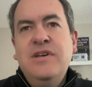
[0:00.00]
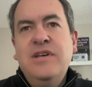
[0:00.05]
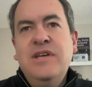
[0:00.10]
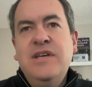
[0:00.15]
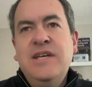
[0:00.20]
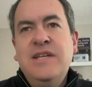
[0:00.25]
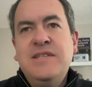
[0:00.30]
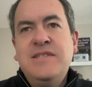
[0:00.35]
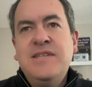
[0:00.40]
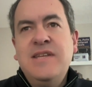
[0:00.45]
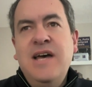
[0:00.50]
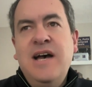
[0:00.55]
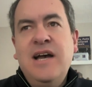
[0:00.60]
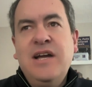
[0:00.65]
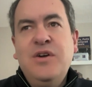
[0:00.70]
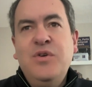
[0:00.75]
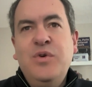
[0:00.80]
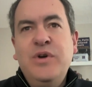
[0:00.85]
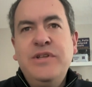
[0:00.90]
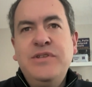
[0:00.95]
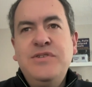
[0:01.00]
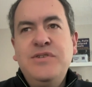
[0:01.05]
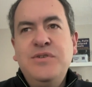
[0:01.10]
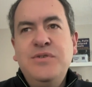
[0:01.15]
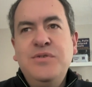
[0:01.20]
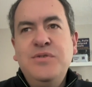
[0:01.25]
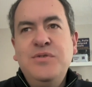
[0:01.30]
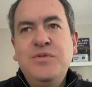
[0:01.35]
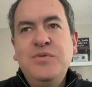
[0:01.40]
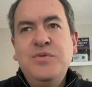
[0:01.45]
It's not going
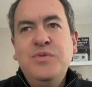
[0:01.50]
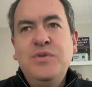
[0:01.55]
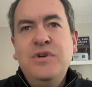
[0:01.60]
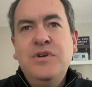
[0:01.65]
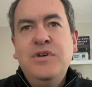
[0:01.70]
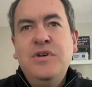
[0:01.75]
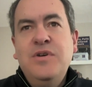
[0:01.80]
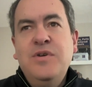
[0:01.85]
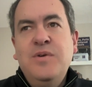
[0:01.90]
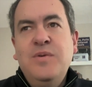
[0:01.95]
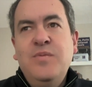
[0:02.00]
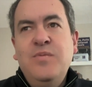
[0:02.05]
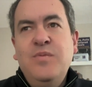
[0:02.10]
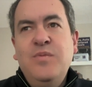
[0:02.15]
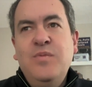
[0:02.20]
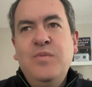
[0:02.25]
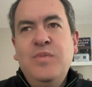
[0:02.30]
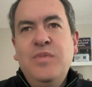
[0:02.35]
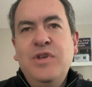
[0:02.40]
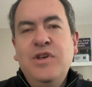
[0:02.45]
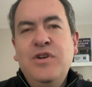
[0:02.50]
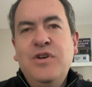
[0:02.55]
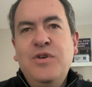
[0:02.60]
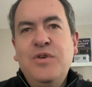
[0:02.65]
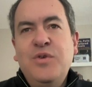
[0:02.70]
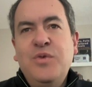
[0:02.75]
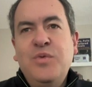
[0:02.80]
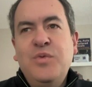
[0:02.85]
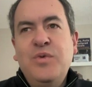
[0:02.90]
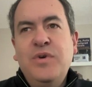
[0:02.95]
to, you
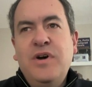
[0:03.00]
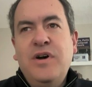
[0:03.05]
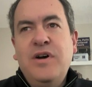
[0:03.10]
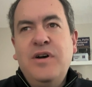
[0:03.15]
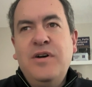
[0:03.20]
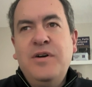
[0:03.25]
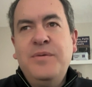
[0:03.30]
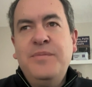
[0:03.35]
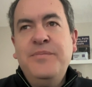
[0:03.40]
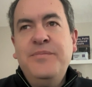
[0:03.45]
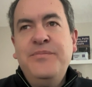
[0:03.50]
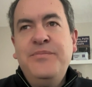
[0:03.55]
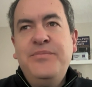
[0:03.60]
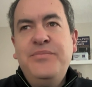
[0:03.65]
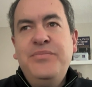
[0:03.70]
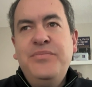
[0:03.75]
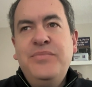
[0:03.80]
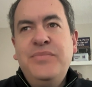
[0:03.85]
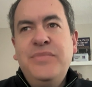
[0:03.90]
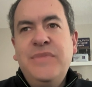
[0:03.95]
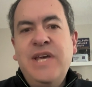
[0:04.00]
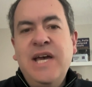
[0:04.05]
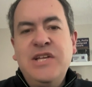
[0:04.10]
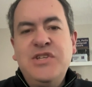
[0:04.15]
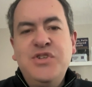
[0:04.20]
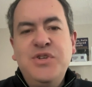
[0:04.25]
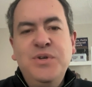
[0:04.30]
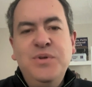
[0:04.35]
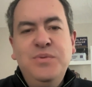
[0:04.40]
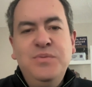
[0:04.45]
know. Um,
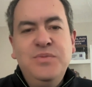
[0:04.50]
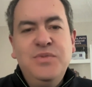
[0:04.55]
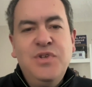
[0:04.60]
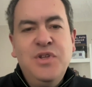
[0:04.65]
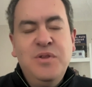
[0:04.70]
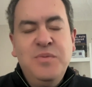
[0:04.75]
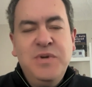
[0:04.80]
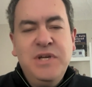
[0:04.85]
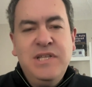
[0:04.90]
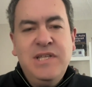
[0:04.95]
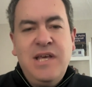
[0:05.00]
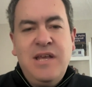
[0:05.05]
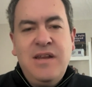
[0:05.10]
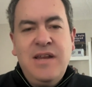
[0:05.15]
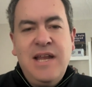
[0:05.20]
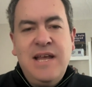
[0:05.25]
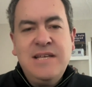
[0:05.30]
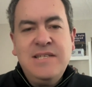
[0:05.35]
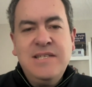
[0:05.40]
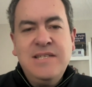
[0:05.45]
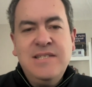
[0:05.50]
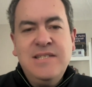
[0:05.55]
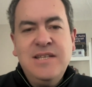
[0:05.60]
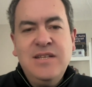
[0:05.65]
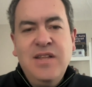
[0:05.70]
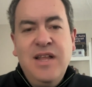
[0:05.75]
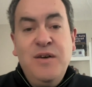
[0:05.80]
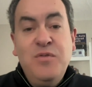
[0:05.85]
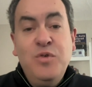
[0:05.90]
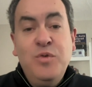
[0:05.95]
get you to the Big Ten and
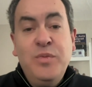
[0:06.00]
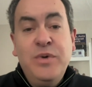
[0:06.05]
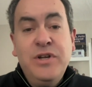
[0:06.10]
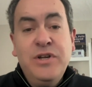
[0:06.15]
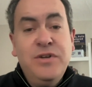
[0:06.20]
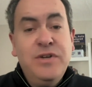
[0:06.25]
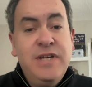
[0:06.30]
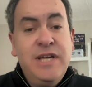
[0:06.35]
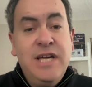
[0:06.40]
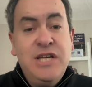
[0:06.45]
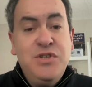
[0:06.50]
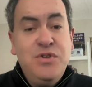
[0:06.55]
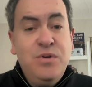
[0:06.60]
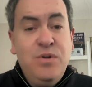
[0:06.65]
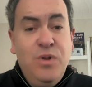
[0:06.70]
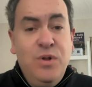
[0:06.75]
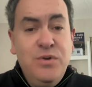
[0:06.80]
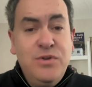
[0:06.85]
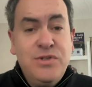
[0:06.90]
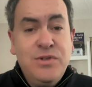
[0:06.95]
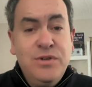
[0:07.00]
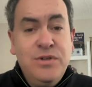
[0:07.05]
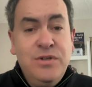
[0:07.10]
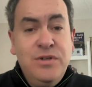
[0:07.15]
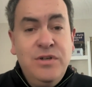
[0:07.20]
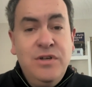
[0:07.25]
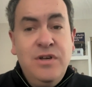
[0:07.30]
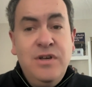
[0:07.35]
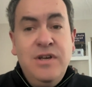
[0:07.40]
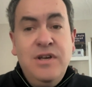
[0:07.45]
SEC level, but it could get you
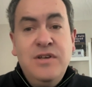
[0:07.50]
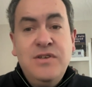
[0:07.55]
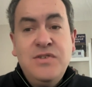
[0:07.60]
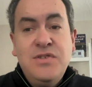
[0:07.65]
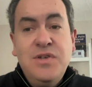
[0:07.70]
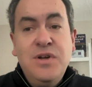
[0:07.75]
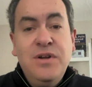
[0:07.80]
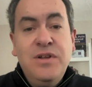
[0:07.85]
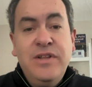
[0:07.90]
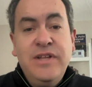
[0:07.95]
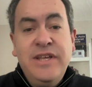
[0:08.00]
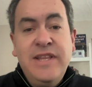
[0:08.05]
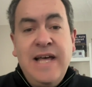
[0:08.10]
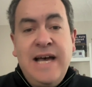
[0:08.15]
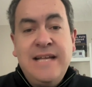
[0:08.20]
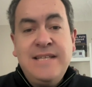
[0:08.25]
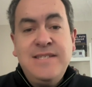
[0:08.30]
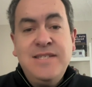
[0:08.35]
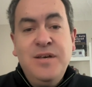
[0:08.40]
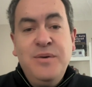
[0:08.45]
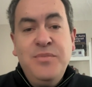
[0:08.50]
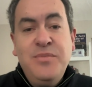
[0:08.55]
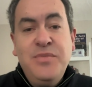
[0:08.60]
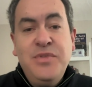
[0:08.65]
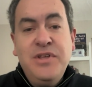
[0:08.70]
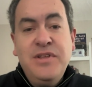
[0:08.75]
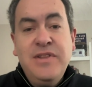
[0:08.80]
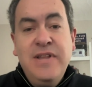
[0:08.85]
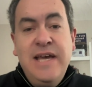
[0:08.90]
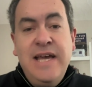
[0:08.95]
closer. Certainly, that's
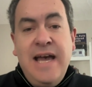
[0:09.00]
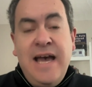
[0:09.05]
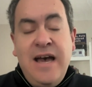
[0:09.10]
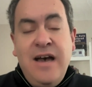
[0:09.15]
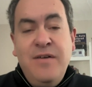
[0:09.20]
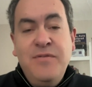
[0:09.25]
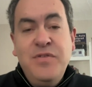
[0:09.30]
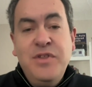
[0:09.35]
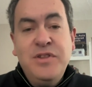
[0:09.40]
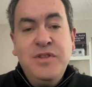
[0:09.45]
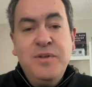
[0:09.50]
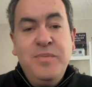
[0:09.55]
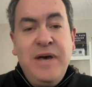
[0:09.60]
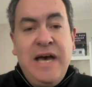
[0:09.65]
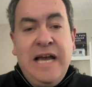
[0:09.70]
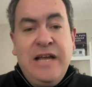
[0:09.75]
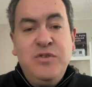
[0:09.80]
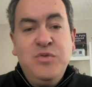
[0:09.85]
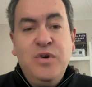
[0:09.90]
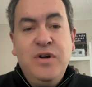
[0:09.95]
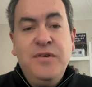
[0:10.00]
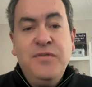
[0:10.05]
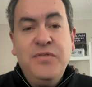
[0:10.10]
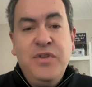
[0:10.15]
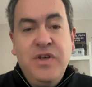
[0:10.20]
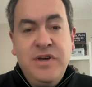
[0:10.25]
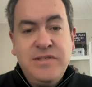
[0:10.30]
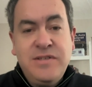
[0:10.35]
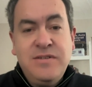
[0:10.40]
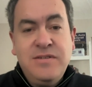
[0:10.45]
something they have that the Pac 12
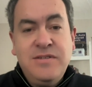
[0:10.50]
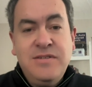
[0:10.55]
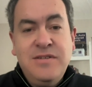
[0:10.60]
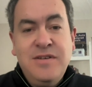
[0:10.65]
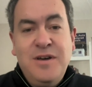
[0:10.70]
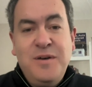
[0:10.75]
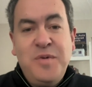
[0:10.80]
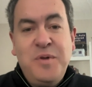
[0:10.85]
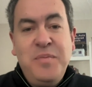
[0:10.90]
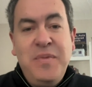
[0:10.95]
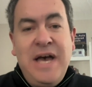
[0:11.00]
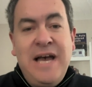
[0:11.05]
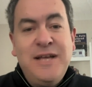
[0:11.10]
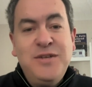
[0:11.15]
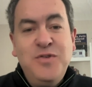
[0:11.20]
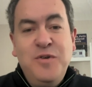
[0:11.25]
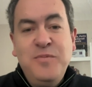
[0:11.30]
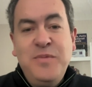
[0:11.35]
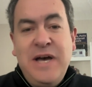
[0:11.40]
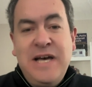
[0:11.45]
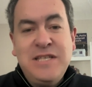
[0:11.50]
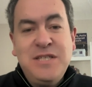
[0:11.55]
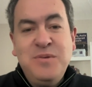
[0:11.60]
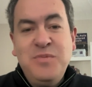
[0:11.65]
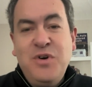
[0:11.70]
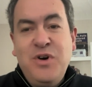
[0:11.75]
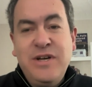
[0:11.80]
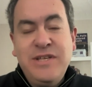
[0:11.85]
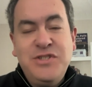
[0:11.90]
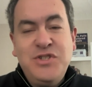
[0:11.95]
doesn't. I mean, Pac 12
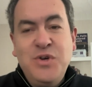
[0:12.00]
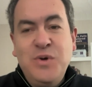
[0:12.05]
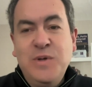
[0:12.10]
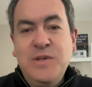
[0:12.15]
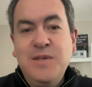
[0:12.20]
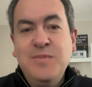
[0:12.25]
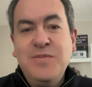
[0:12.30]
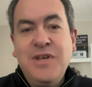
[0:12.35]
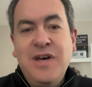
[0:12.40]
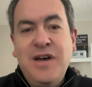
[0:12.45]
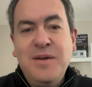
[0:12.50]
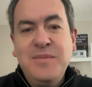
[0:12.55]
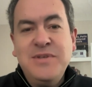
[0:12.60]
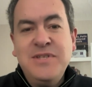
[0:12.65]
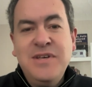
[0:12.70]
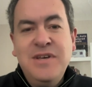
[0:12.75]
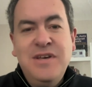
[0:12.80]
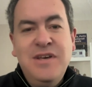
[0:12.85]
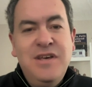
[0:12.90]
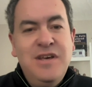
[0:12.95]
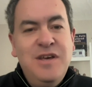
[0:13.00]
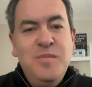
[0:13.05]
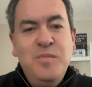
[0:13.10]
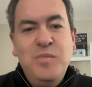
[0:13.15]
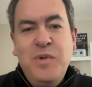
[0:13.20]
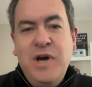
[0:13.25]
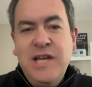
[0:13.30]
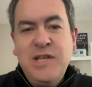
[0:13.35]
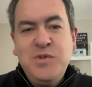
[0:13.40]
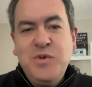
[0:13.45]
basketball, I joke sometimes,
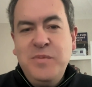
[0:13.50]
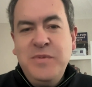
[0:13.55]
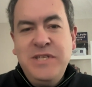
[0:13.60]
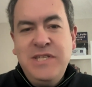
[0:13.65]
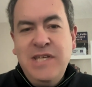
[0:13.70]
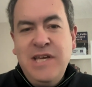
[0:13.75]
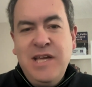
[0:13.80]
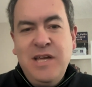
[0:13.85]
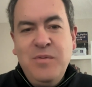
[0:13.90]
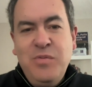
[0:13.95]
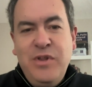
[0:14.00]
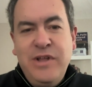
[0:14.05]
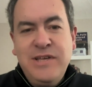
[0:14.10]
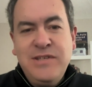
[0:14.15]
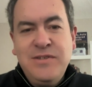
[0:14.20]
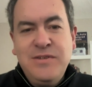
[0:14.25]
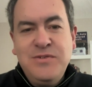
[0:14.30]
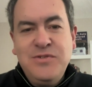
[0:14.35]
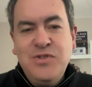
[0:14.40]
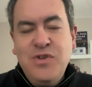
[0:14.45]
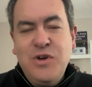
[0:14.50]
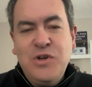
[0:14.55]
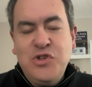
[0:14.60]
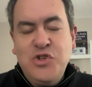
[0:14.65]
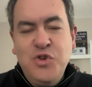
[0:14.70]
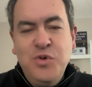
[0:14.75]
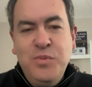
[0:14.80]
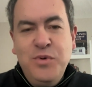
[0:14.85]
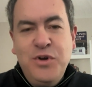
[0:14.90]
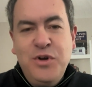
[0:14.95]
might as well be taking place on, on
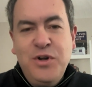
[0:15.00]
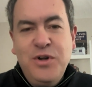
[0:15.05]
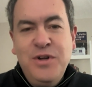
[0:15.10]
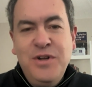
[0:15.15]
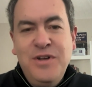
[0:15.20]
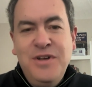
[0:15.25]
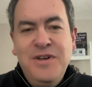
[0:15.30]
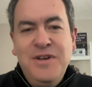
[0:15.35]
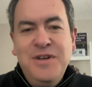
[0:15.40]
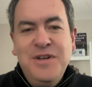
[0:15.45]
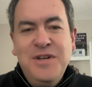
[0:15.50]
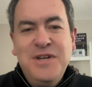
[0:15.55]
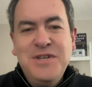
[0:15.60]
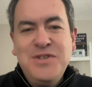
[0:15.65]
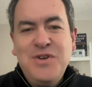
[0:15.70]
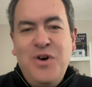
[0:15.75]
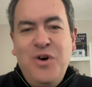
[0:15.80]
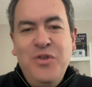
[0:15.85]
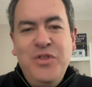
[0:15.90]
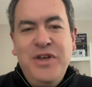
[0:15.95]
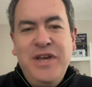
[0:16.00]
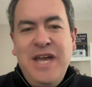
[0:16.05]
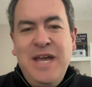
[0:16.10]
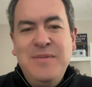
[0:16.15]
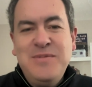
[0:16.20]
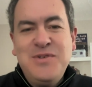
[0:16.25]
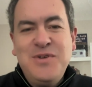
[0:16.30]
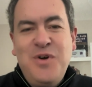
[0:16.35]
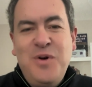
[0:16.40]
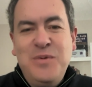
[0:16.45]
Jupiter because all the
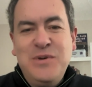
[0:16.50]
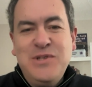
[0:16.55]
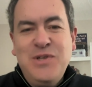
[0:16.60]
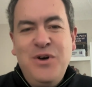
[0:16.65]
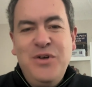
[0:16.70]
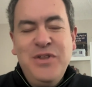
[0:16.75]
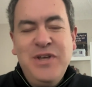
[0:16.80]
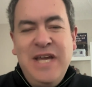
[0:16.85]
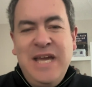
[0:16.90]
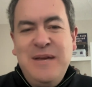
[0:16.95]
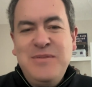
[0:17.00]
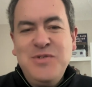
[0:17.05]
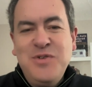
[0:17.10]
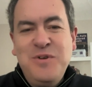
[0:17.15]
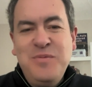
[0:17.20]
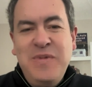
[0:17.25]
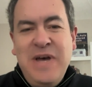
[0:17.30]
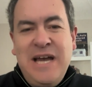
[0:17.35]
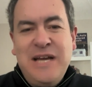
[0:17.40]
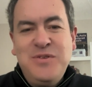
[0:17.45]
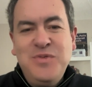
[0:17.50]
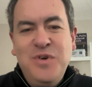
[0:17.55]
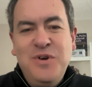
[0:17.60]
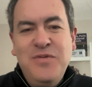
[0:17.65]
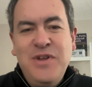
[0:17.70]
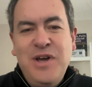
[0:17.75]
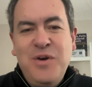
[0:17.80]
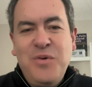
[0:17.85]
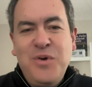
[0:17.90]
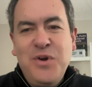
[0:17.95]
games are almost all the games are on Pac
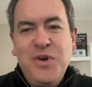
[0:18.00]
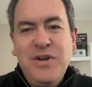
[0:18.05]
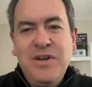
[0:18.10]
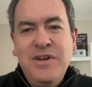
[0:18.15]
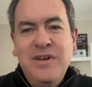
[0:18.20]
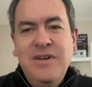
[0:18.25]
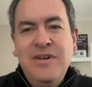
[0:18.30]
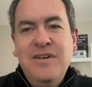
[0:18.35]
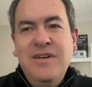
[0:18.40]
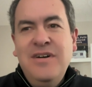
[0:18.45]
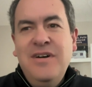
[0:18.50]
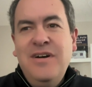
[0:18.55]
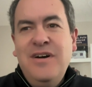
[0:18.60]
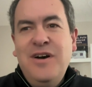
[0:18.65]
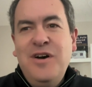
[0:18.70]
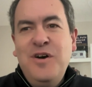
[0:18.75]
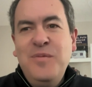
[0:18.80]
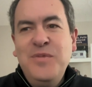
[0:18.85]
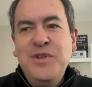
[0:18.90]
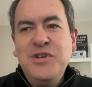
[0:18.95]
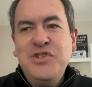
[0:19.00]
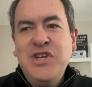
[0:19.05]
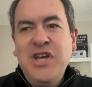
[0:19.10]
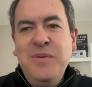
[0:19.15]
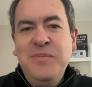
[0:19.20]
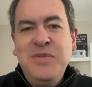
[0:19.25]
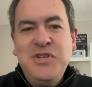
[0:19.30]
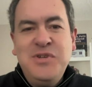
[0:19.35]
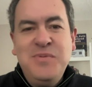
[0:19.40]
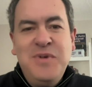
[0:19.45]
12 network. Um, the
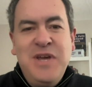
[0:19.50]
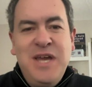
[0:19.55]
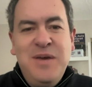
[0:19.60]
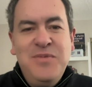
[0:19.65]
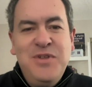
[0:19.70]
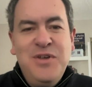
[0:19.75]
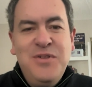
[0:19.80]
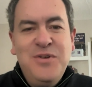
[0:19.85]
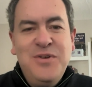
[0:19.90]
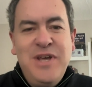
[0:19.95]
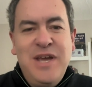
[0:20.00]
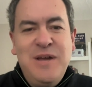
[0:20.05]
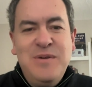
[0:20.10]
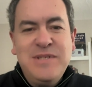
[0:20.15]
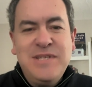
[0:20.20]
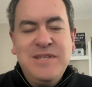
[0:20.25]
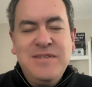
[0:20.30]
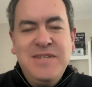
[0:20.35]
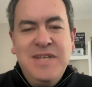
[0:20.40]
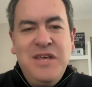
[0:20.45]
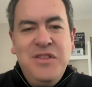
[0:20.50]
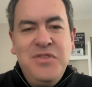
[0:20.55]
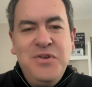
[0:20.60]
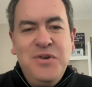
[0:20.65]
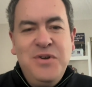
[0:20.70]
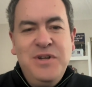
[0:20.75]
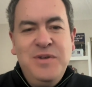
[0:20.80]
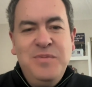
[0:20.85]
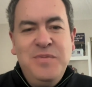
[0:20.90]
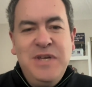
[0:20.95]
championship game the other day was at
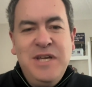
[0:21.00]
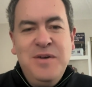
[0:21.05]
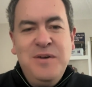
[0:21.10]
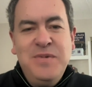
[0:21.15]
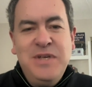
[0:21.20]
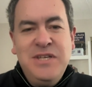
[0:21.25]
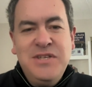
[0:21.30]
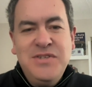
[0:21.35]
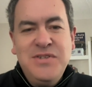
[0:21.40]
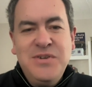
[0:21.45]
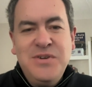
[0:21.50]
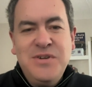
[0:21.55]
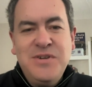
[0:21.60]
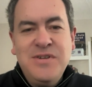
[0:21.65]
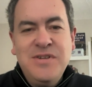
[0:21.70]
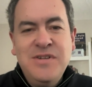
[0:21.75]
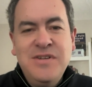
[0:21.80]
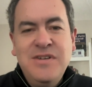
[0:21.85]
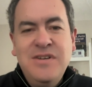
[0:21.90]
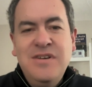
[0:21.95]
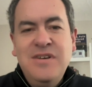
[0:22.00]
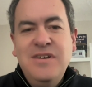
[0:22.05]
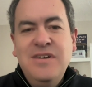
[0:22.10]
10:30 p.m. Eastern.